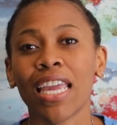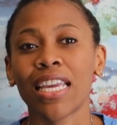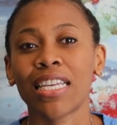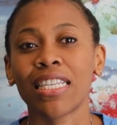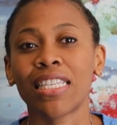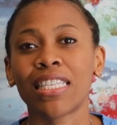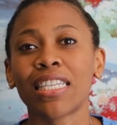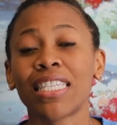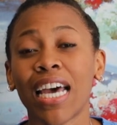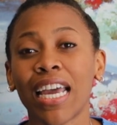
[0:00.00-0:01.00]
is
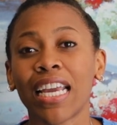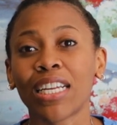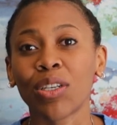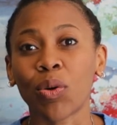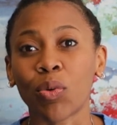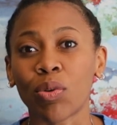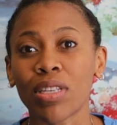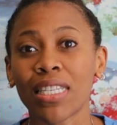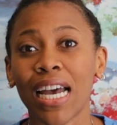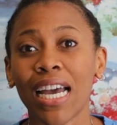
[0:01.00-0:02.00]

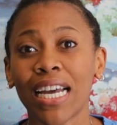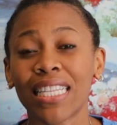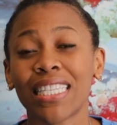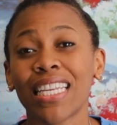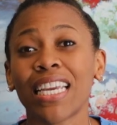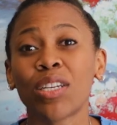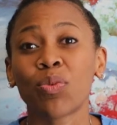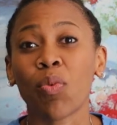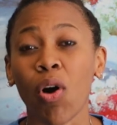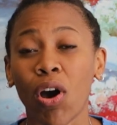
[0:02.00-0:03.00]
diagnosed at stage
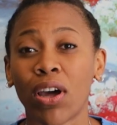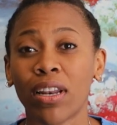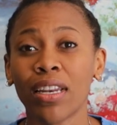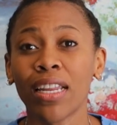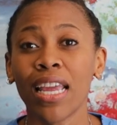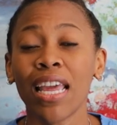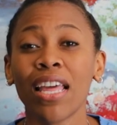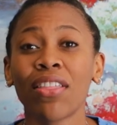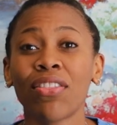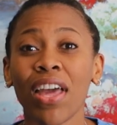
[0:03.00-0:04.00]
1,
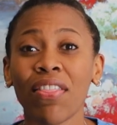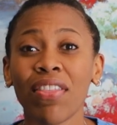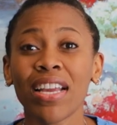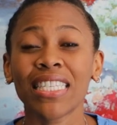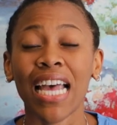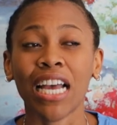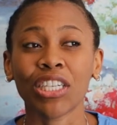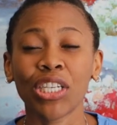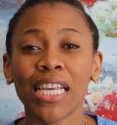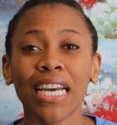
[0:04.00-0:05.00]
then there's
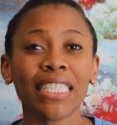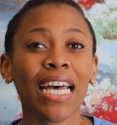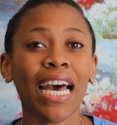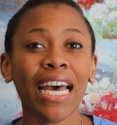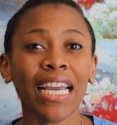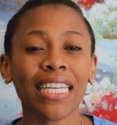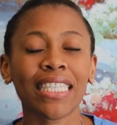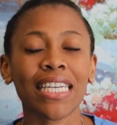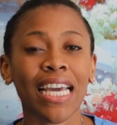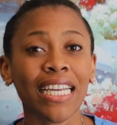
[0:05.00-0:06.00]
actually as high as
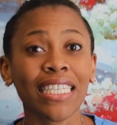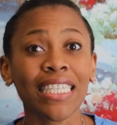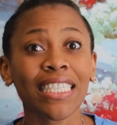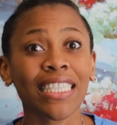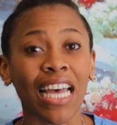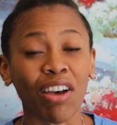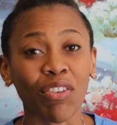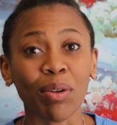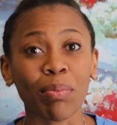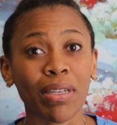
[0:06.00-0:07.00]
a
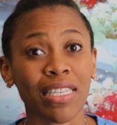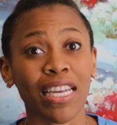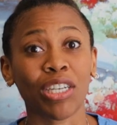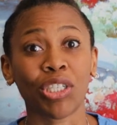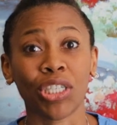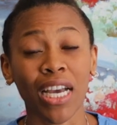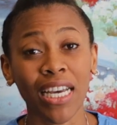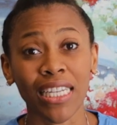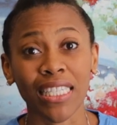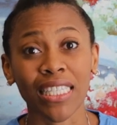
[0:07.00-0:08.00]
97%
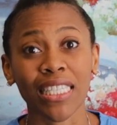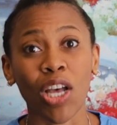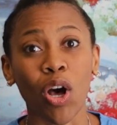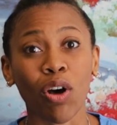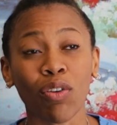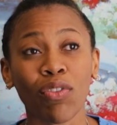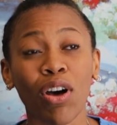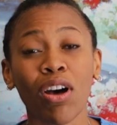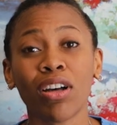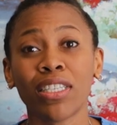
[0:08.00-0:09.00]
chance of
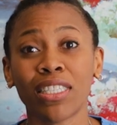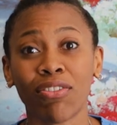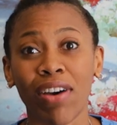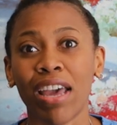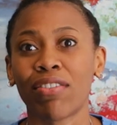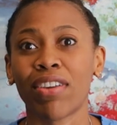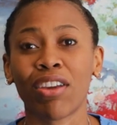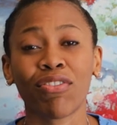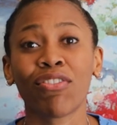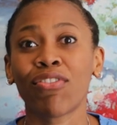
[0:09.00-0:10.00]

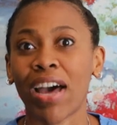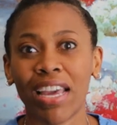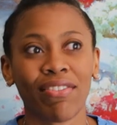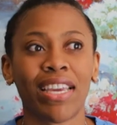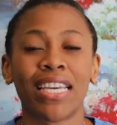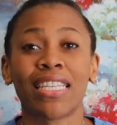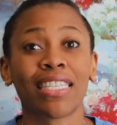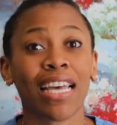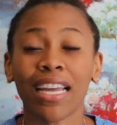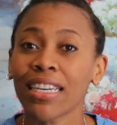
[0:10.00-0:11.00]
surviving for 5
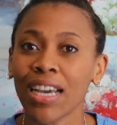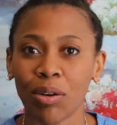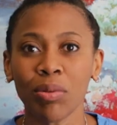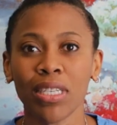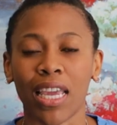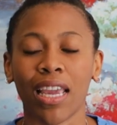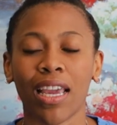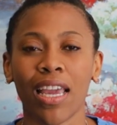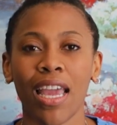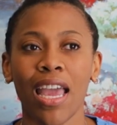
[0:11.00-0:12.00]
years and counting,